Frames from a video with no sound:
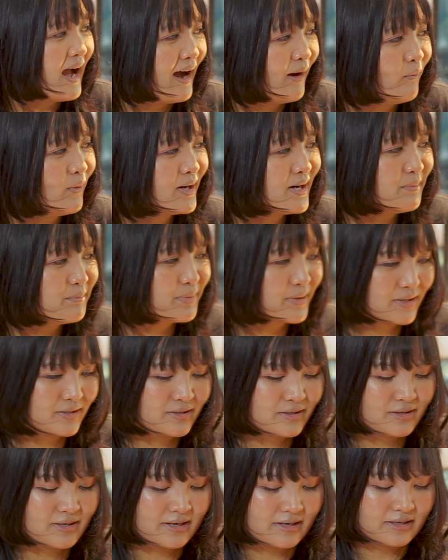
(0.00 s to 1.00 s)
I want to put
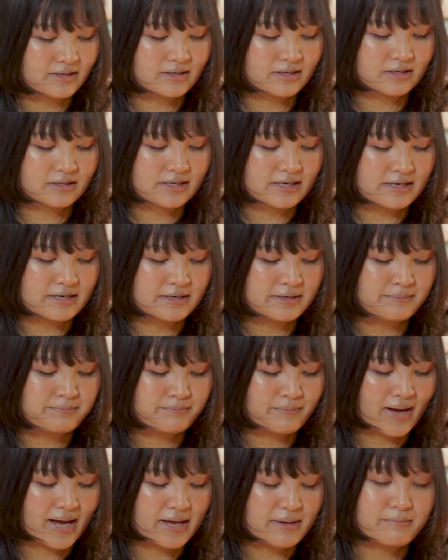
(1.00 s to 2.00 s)
her
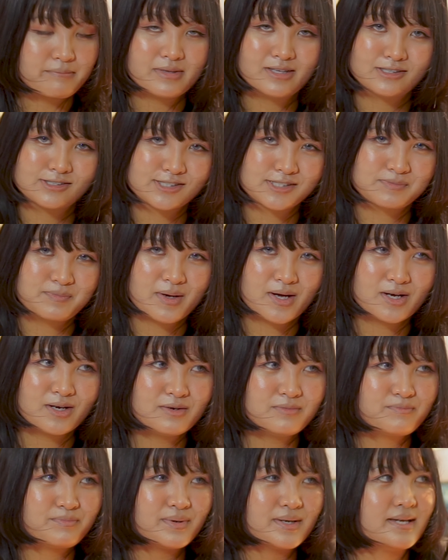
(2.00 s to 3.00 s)
in my
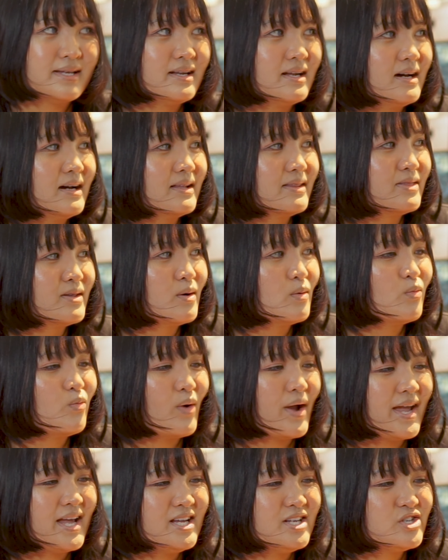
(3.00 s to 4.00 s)
Millsbow, but the
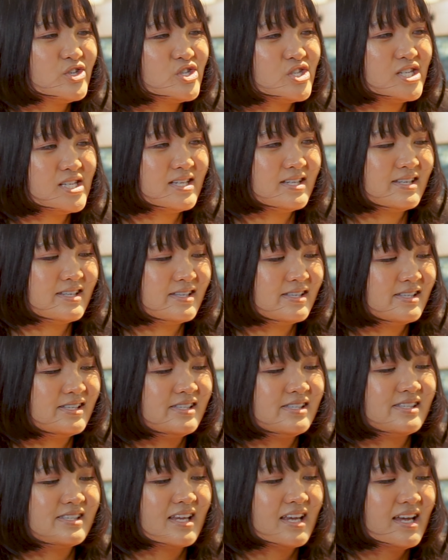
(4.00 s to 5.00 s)
way she
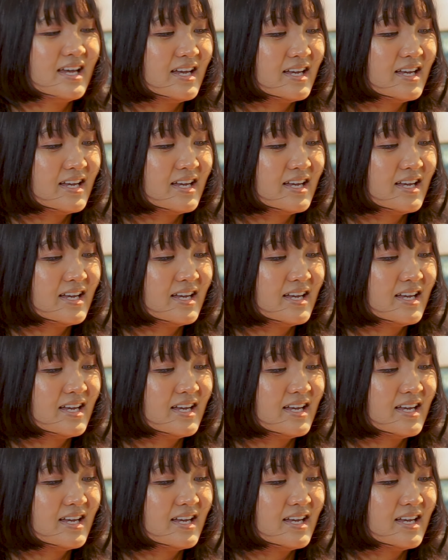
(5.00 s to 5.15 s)
is,